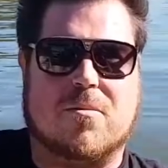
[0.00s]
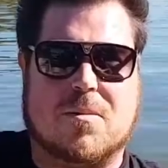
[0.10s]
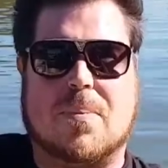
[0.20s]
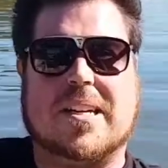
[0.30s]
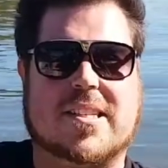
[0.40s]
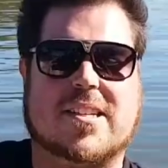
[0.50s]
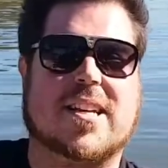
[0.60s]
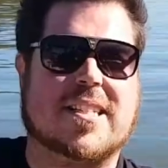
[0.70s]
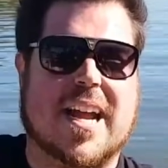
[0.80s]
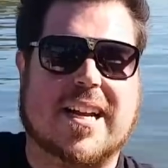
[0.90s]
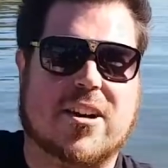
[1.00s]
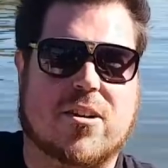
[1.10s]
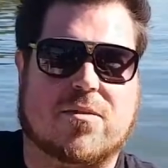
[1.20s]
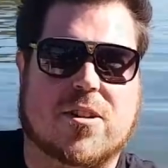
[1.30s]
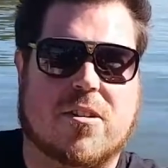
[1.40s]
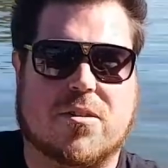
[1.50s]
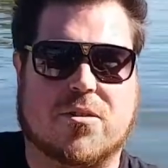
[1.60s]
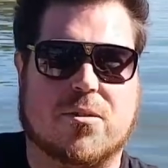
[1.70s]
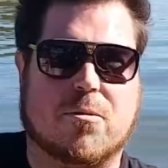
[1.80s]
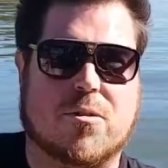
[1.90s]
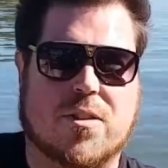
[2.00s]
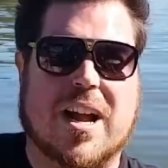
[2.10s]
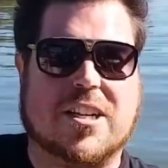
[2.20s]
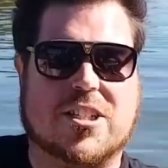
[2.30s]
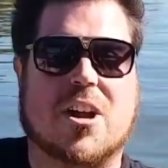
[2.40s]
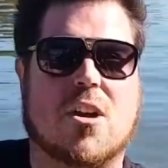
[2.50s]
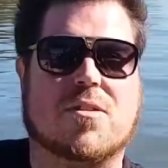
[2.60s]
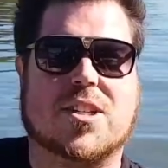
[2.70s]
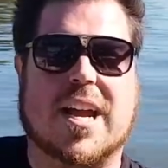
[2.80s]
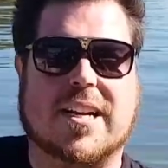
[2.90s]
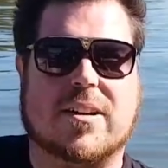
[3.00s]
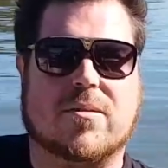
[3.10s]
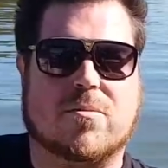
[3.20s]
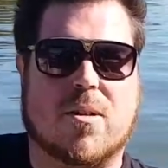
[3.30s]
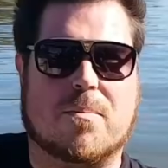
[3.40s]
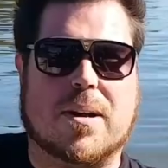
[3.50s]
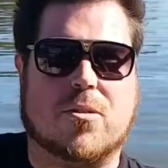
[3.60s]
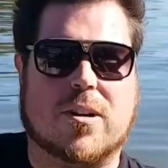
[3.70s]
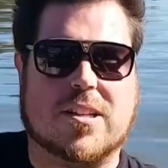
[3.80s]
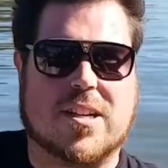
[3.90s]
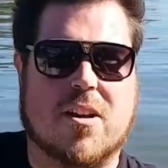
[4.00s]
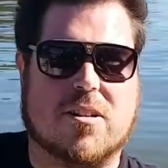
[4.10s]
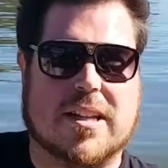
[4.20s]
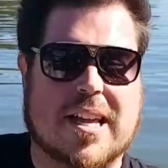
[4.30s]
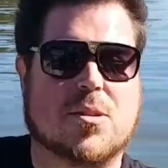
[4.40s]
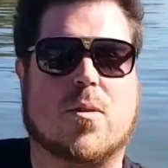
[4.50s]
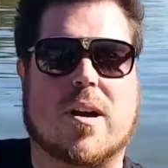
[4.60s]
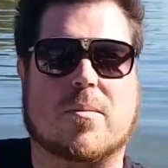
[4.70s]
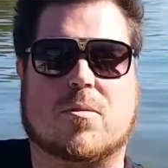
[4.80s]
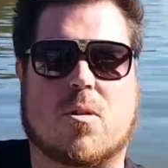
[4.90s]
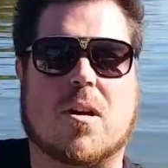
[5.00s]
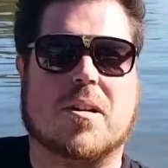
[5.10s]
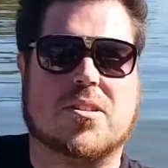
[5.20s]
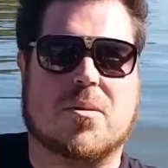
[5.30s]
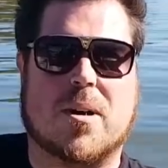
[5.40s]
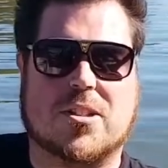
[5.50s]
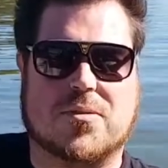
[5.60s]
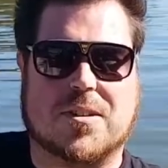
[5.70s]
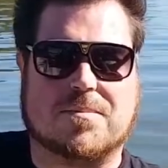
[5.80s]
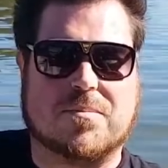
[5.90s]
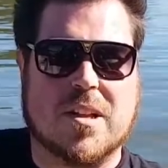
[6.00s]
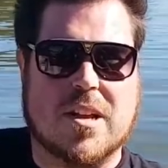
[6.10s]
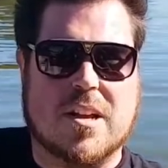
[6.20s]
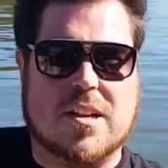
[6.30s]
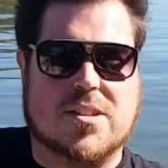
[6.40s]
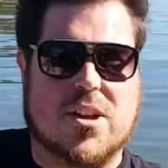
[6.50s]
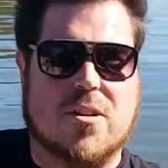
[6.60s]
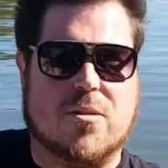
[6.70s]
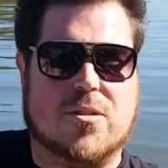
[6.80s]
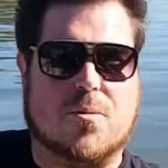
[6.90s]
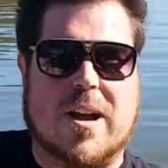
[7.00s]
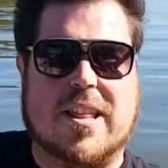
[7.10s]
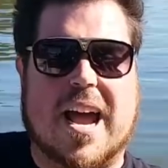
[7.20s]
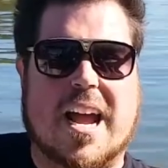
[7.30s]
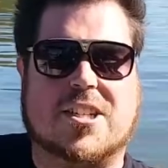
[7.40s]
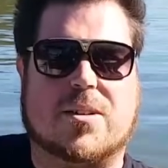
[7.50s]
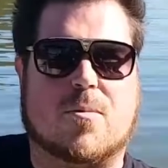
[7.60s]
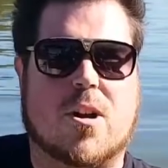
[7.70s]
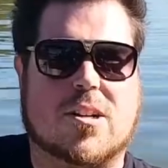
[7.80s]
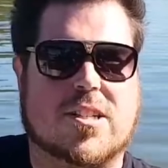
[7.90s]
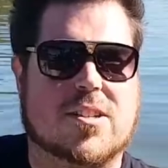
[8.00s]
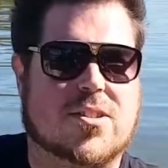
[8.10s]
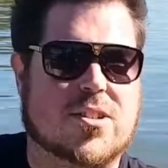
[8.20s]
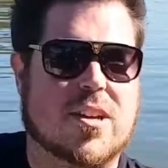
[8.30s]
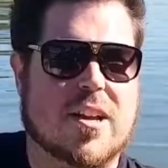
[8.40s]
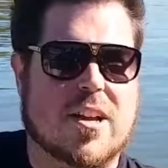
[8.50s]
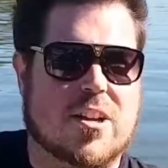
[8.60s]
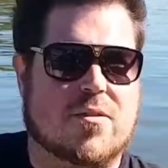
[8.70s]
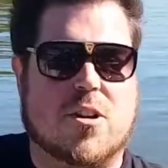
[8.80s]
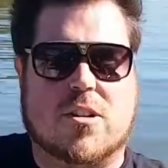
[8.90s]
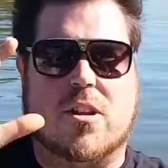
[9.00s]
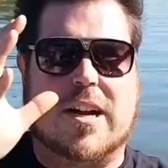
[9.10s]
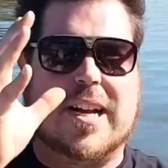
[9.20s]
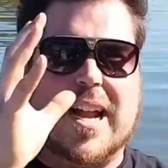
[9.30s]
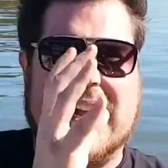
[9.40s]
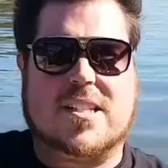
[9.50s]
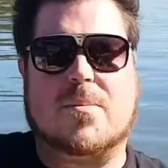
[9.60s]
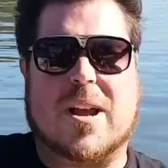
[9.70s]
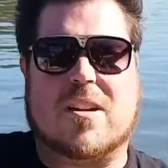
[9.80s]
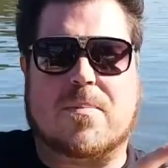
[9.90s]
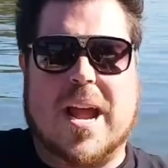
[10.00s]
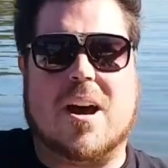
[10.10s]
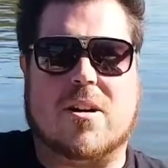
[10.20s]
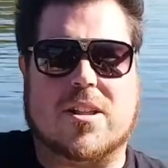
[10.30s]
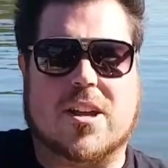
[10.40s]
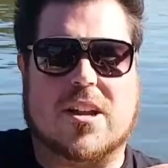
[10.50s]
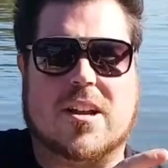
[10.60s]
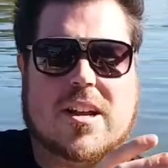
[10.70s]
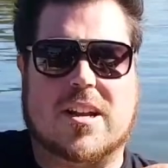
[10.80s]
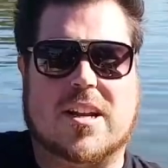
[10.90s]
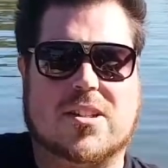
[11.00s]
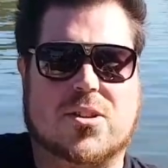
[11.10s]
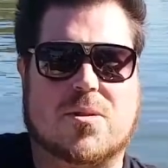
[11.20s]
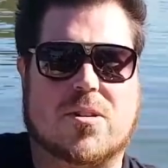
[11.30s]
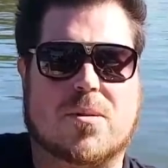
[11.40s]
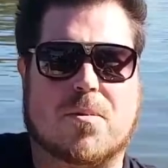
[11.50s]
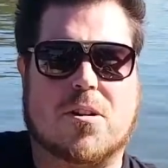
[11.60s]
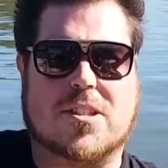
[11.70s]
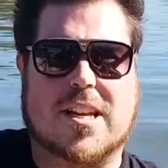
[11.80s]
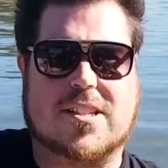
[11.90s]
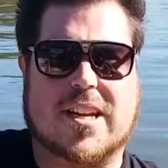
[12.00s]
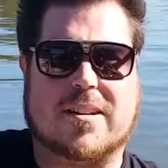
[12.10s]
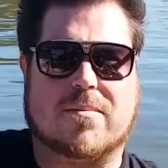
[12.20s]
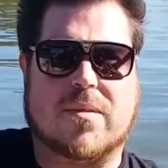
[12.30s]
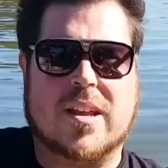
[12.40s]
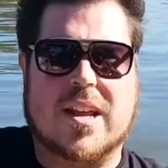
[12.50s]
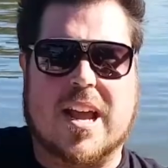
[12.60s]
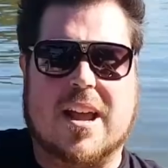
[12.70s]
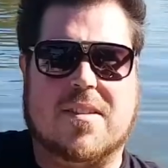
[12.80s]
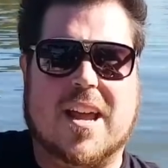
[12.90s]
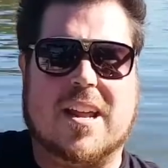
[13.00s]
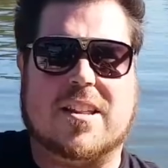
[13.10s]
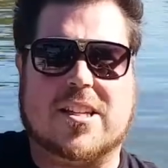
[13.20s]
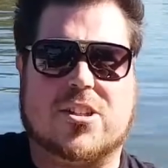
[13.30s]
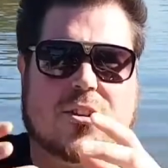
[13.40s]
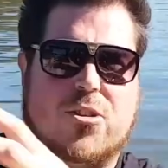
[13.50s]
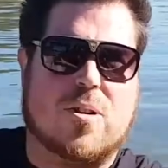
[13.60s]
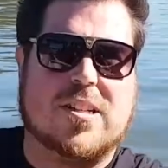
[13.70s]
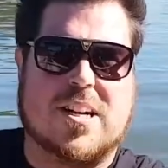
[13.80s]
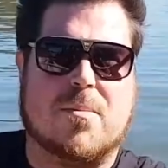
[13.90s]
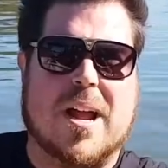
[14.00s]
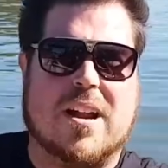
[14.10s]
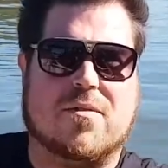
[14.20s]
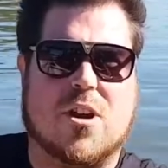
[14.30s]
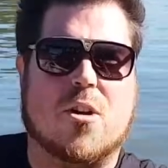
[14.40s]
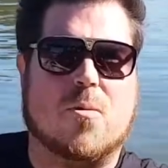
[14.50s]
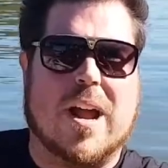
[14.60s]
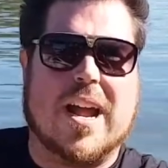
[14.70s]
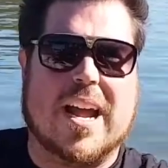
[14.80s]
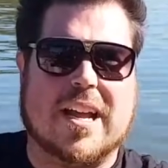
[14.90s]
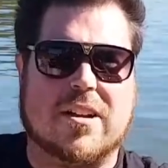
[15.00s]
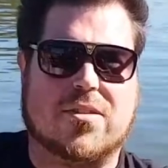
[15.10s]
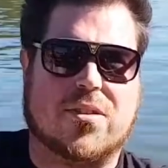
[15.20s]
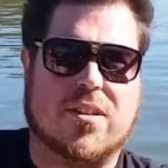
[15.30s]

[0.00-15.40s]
with BCC taking off and going through the roof and actually overtaking what Bitcoin is currently, and that's why I'm acquiring so much of it. So the way that hashing works is you've got like X amount of power that is doing all the processing, and then this new coin's come out of nowhere, and